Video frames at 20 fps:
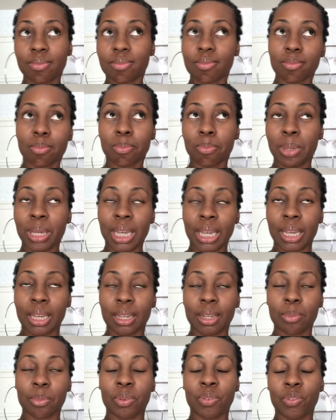
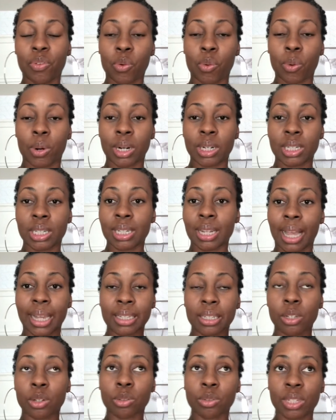big before,
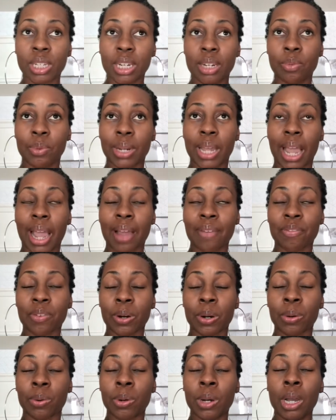like little teeny weeny
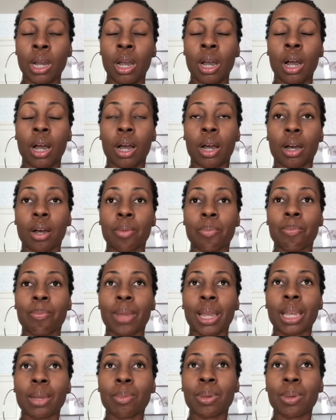afro, maybe